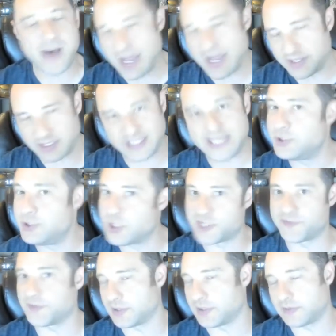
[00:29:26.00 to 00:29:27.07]
buy the key
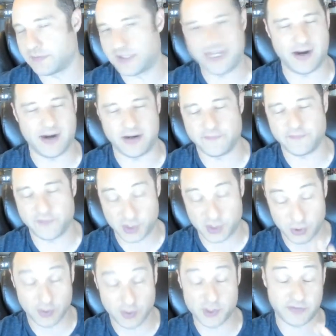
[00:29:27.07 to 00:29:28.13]
just for
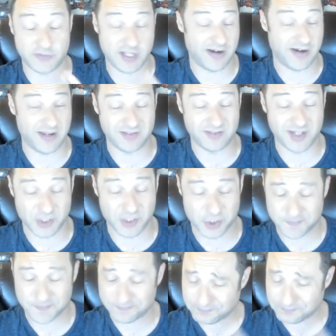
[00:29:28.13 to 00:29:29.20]
storage of carry-on
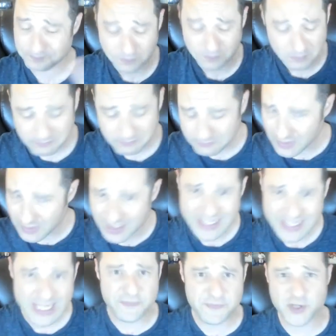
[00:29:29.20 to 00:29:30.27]
luggage.
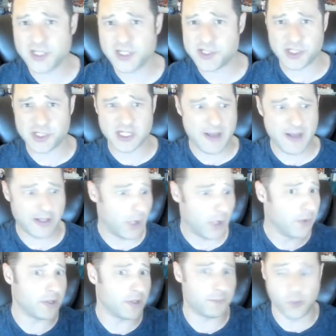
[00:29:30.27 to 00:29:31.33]
If you're concerned about
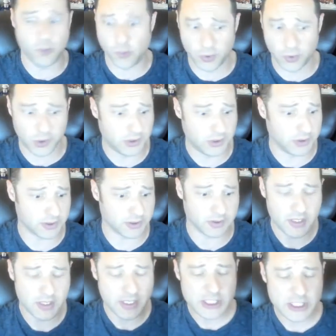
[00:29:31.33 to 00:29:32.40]
going to the pool
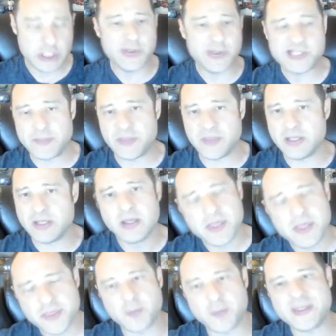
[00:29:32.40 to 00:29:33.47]
or doing something,
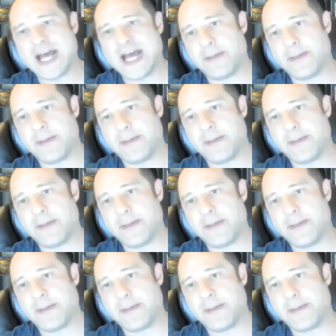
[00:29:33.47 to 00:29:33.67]
there'll be an